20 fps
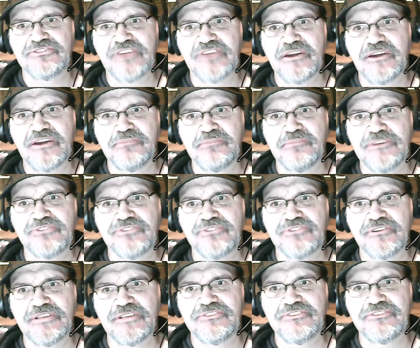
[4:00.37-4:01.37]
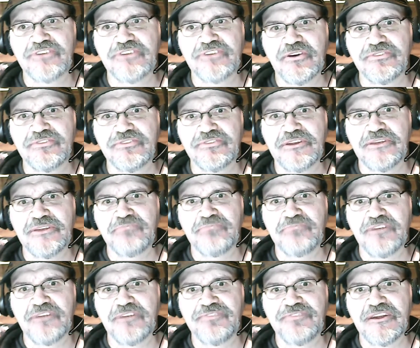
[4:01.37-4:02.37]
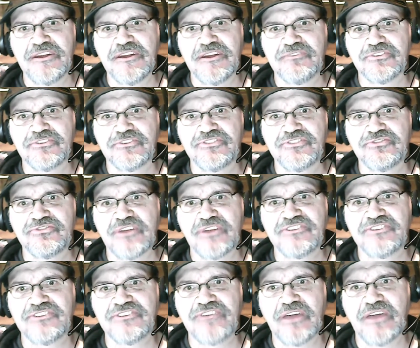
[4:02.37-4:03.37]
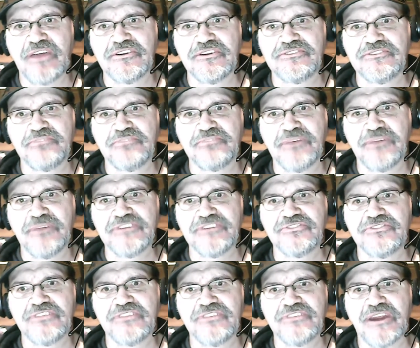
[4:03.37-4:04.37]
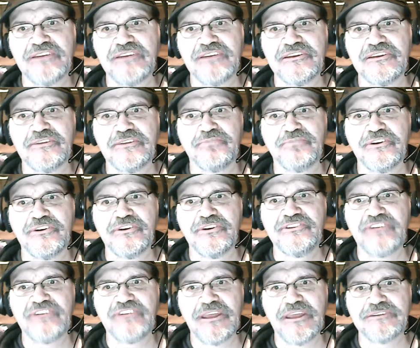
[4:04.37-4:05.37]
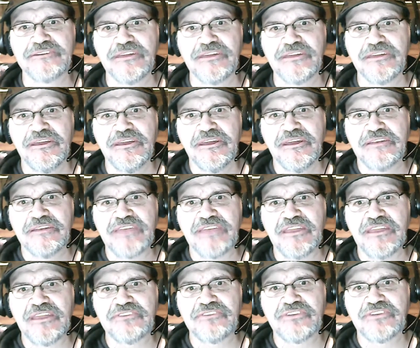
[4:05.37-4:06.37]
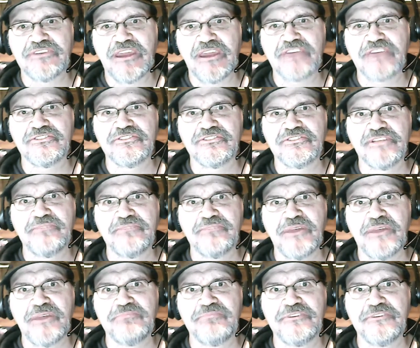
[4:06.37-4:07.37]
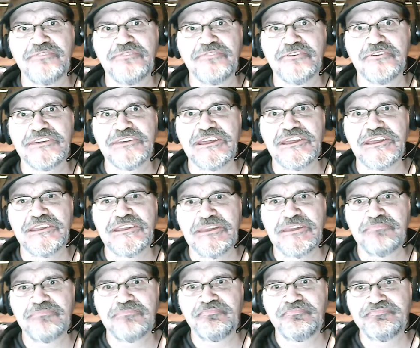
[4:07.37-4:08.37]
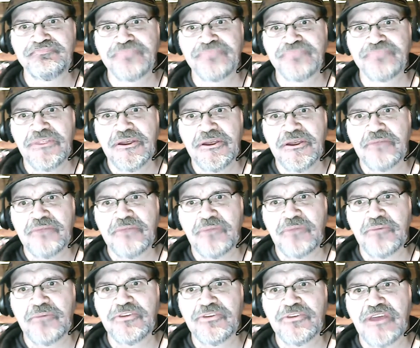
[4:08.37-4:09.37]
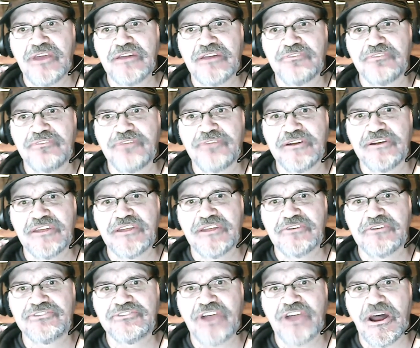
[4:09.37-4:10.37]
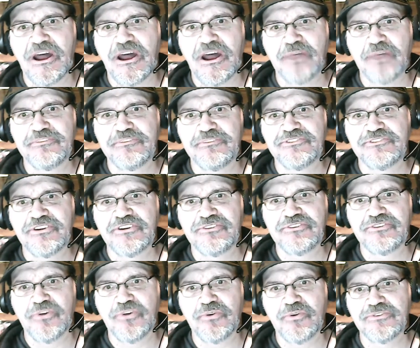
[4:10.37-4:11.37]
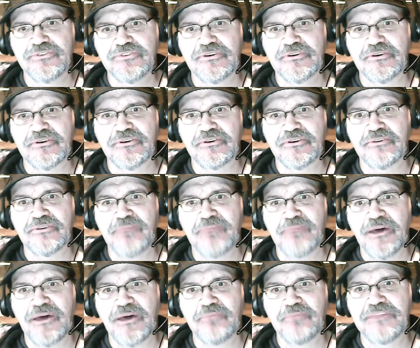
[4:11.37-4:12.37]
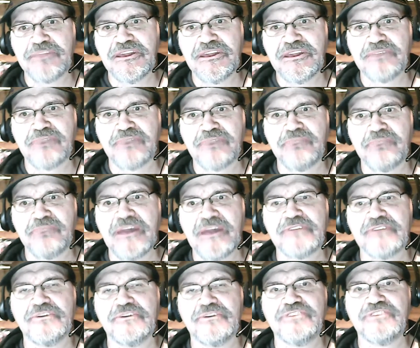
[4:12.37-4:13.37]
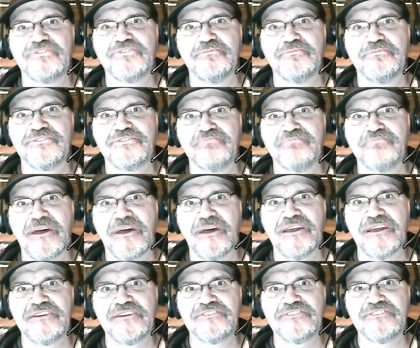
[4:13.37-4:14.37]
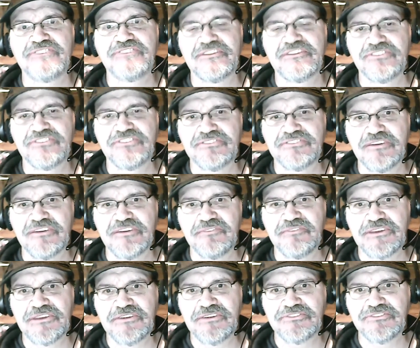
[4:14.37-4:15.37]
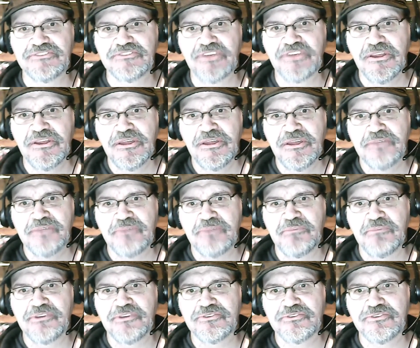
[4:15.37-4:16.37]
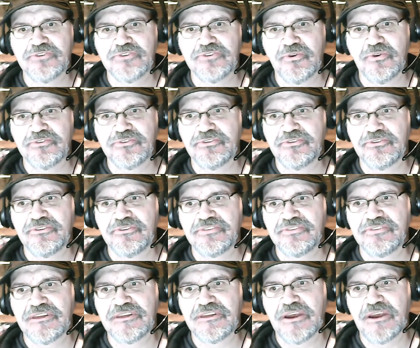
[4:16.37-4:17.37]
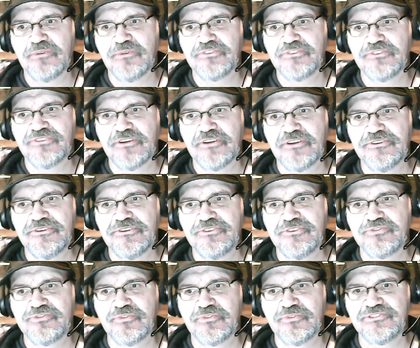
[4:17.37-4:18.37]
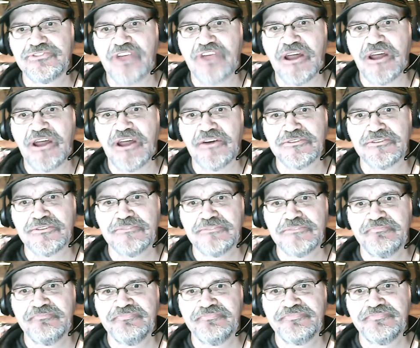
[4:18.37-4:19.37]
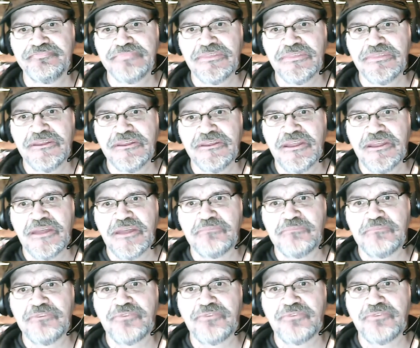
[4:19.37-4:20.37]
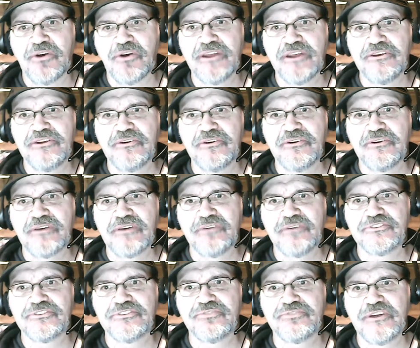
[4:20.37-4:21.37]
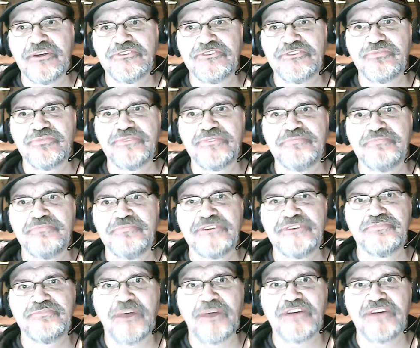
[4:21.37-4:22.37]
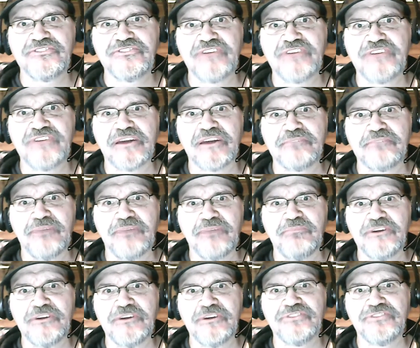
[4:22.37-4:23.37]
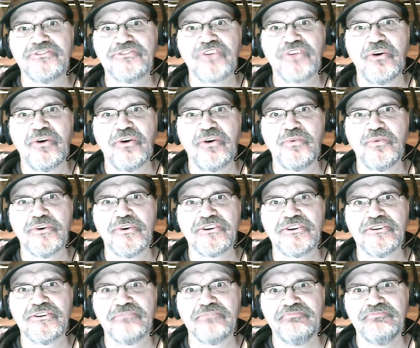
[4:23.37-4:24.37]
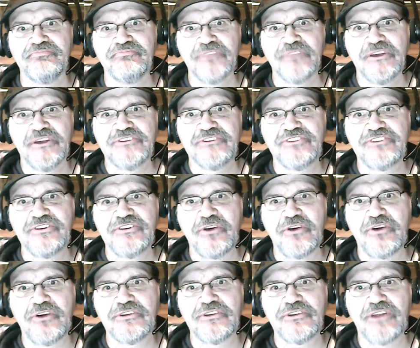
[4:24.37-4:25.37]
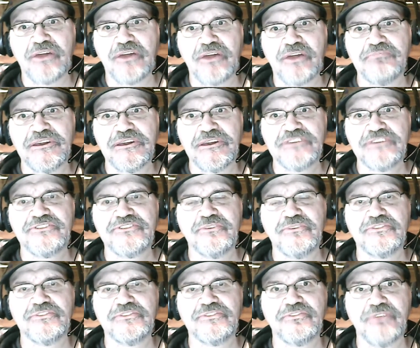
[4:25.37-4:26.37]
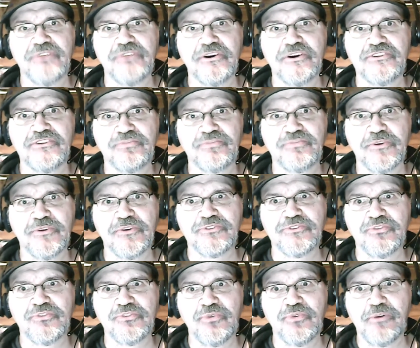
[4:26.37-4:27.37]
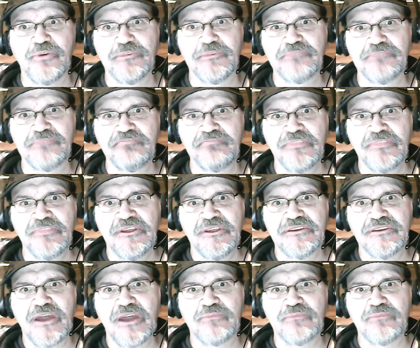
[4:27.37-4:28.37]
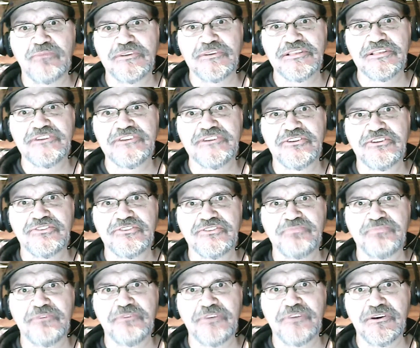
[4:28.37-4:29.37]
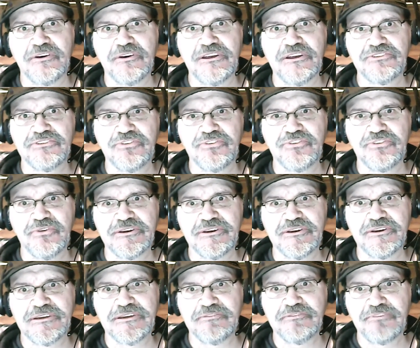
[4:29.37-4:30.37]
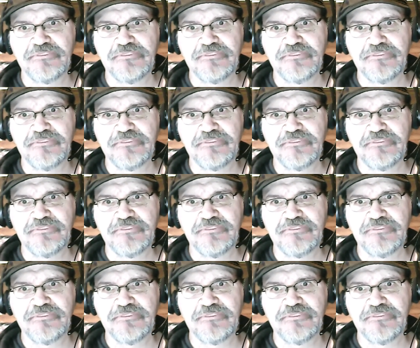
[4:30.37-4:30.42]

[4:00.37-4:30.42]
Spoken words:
diametrically so, that in my favor stretched out into months that I did appreciate, days that actually made me feel giddy. My mother had a friend at her job, and she told her about me and my mannerisms, my sensitivities. My mother told her that I was an unusual child. And before I knew it, I was friends with Midge Bostek, my mother's co-worker. She doted on me. She was a very spiritual woman, not religious, but very intuitive.